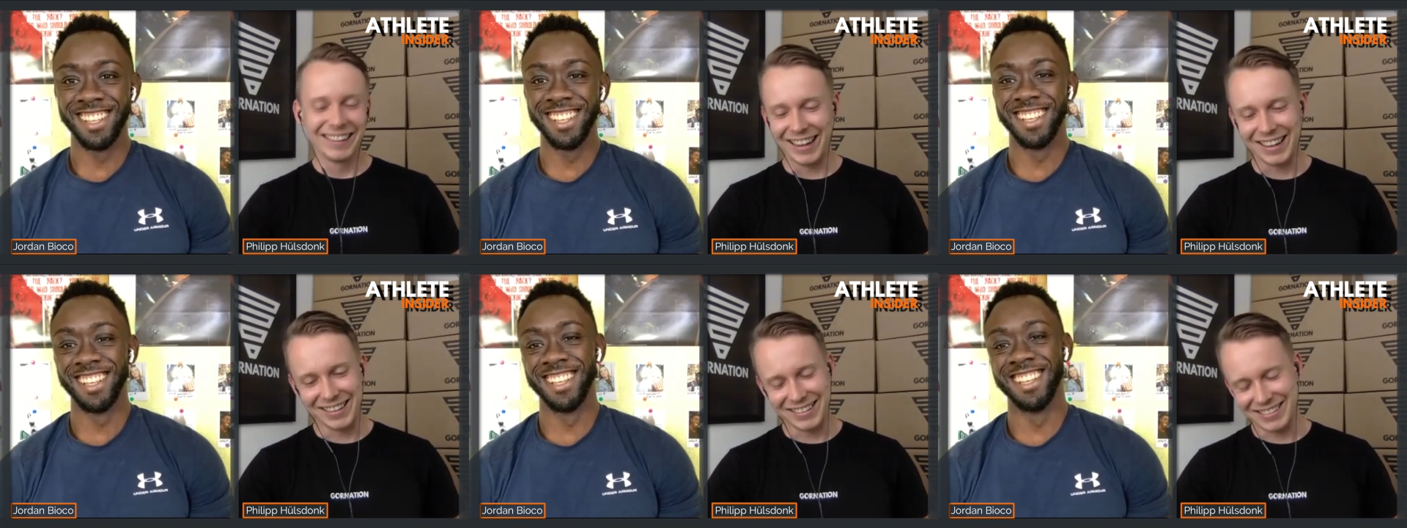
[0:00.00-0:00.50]

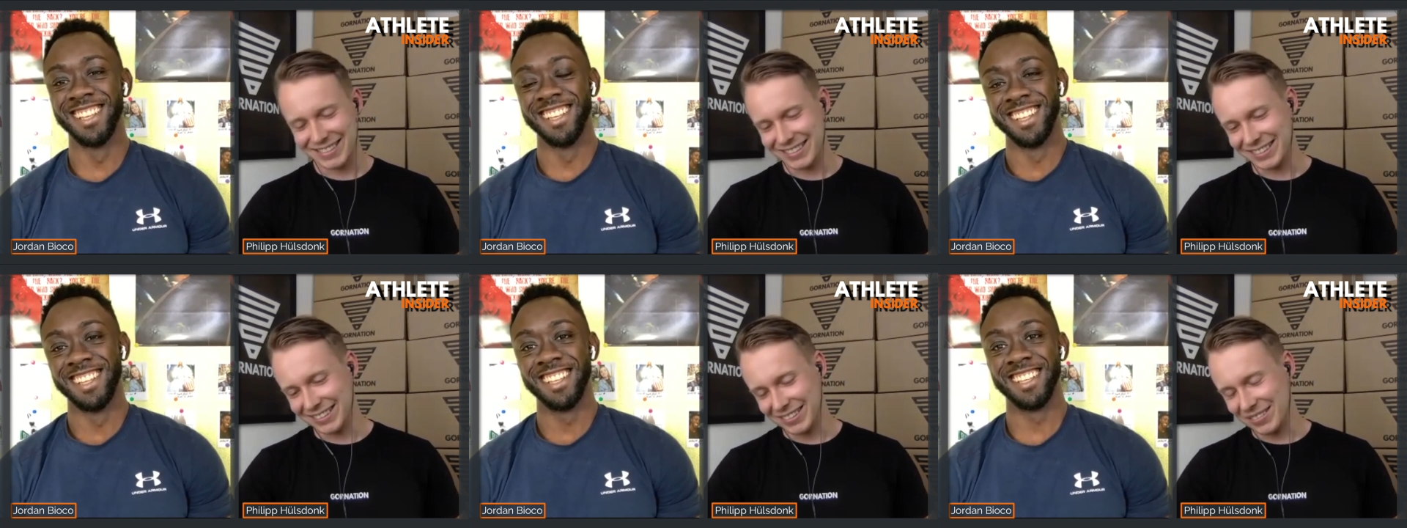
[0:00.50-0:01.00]
Speaker 1: yeah that's
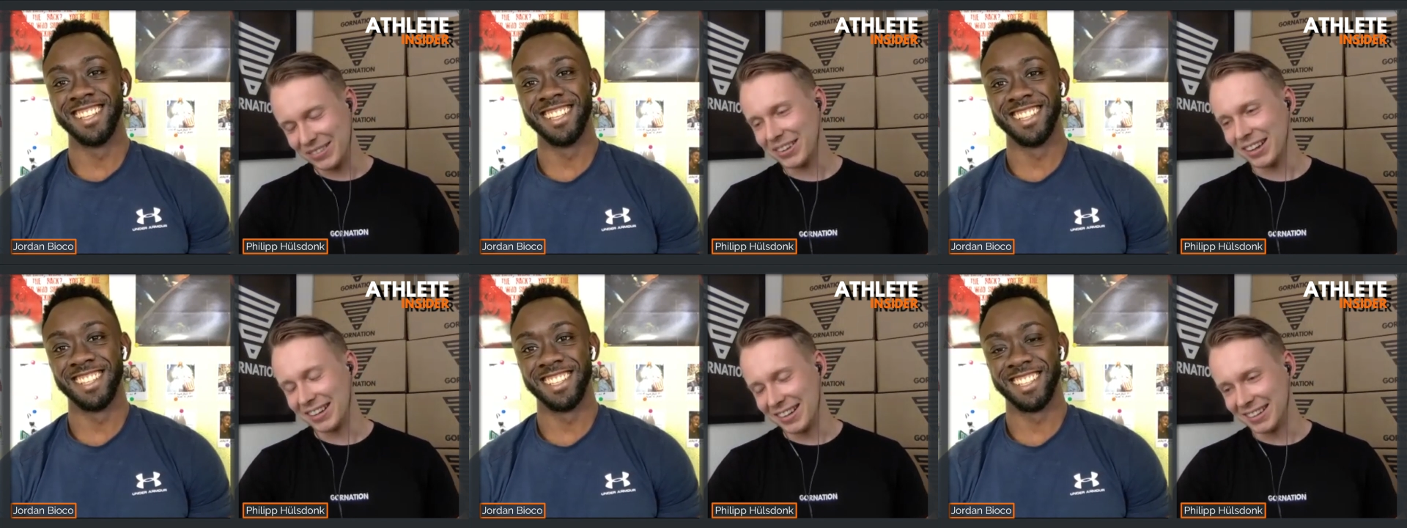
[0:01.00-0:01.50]
uh,
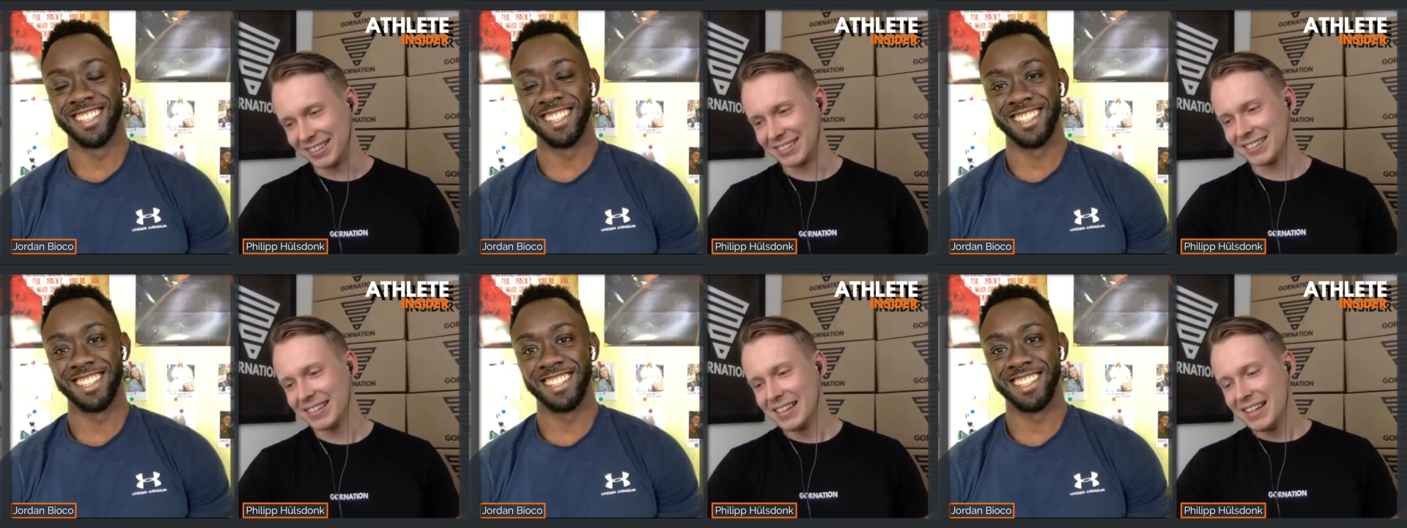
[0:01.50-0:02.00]
okay
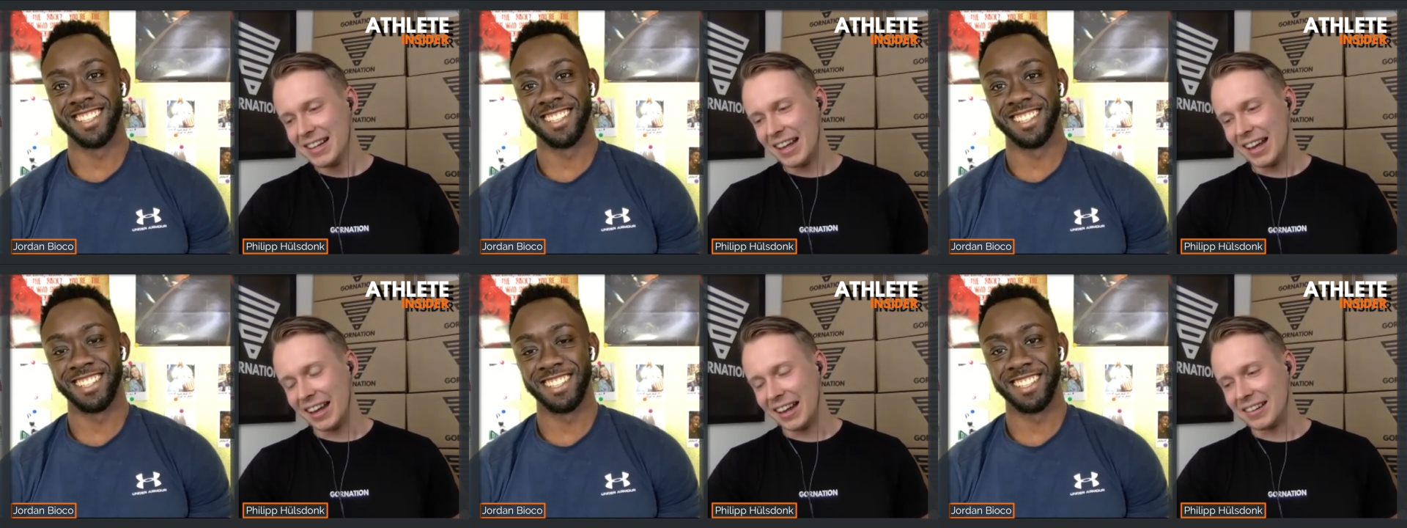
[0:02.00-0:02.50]
nice
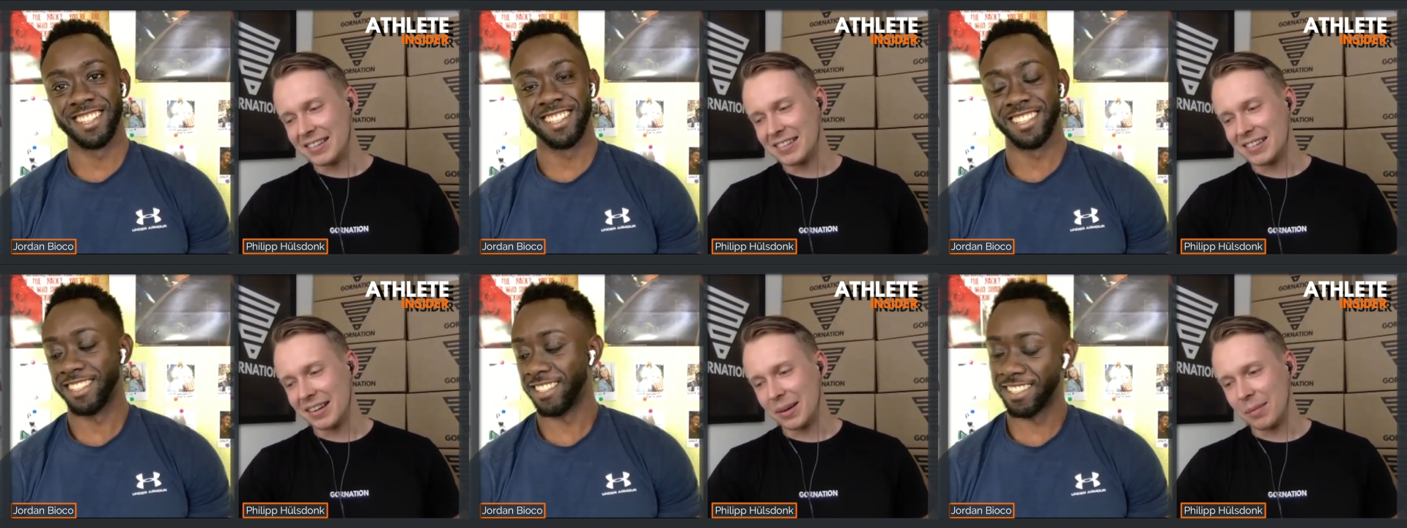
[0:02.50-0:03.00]
and
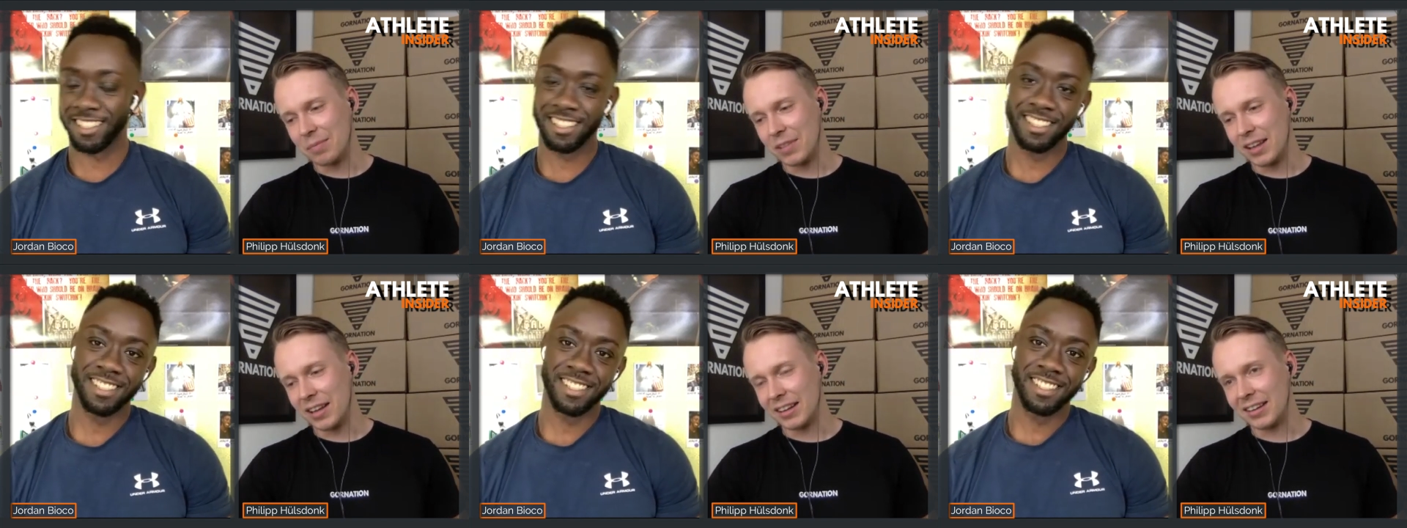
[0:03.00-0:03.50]
um,
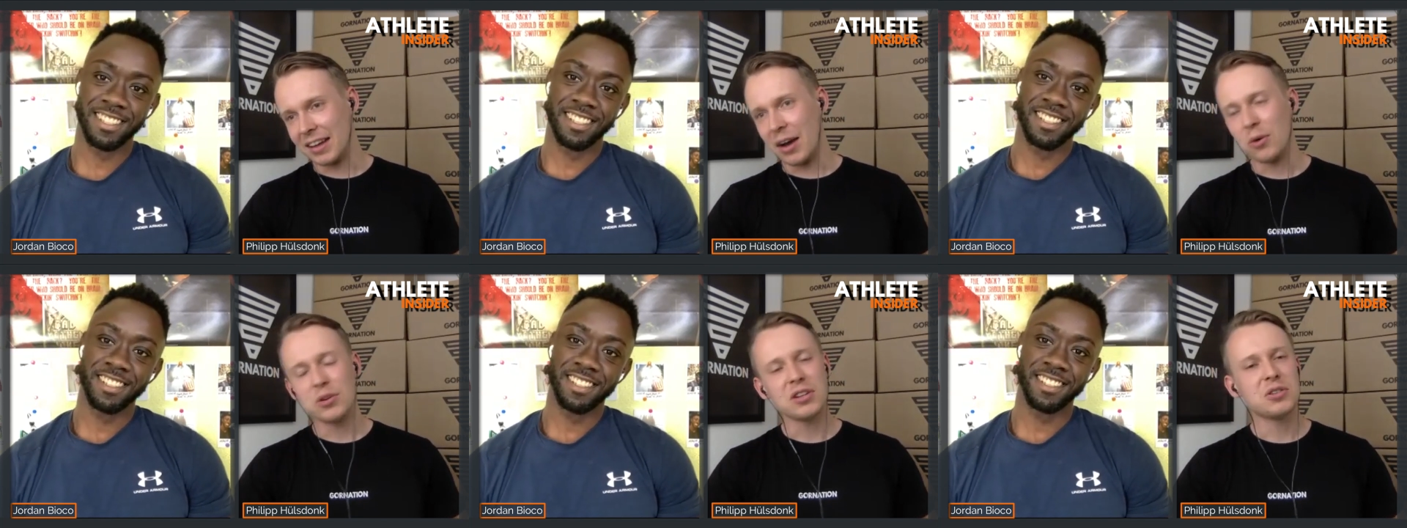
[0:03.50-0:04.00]
like
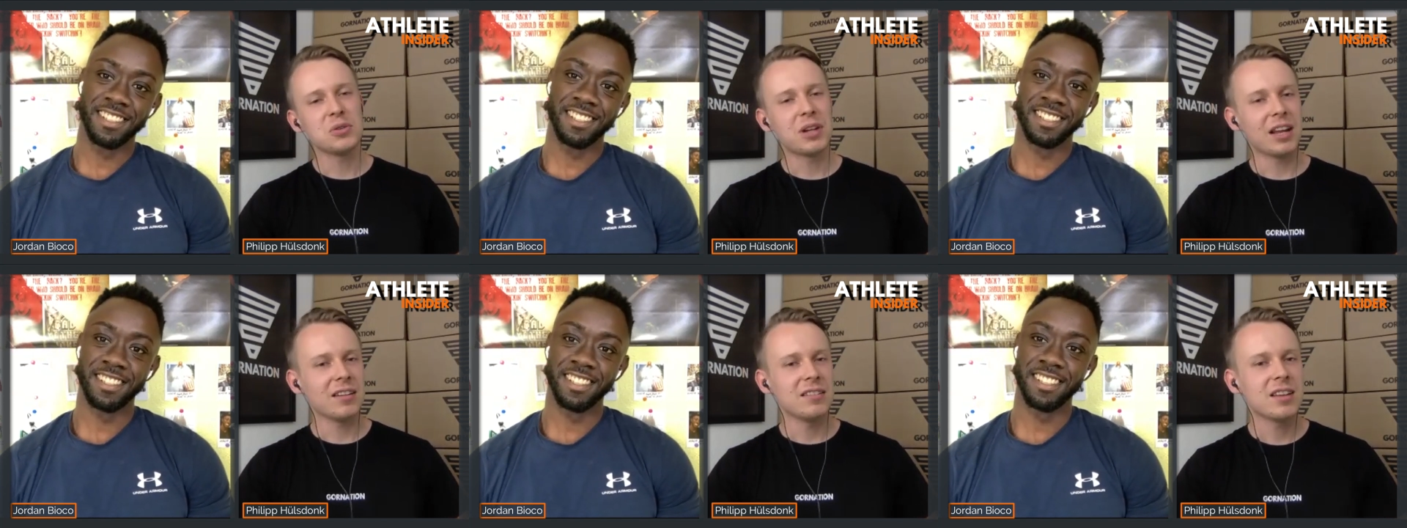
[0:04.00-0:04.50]
how did you
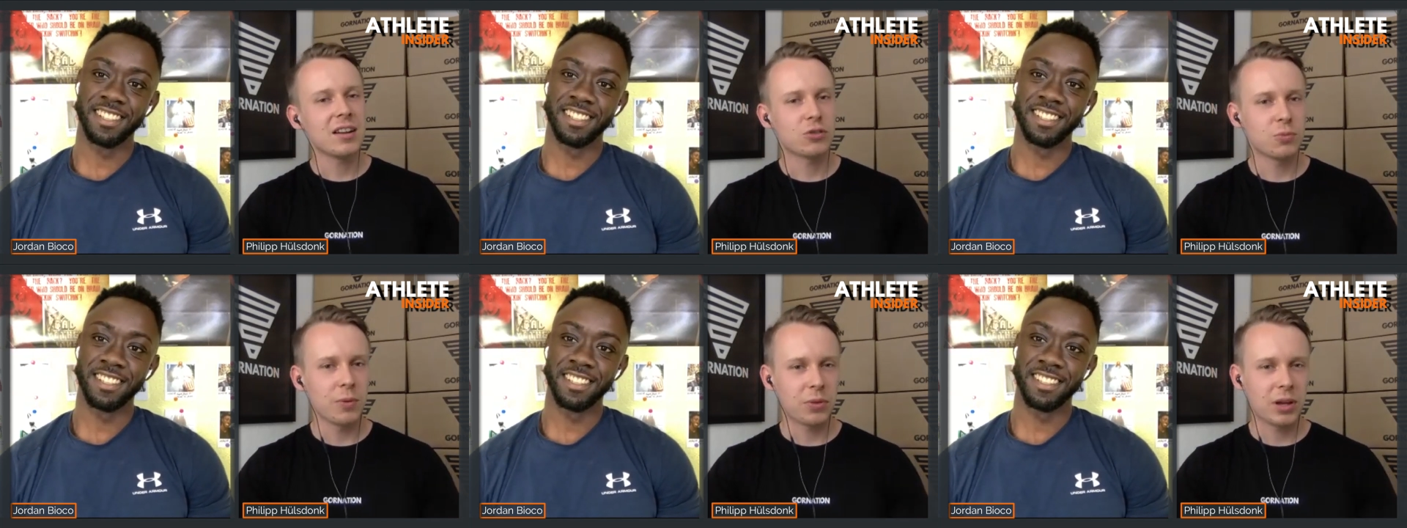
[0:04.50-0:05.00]
get in touch with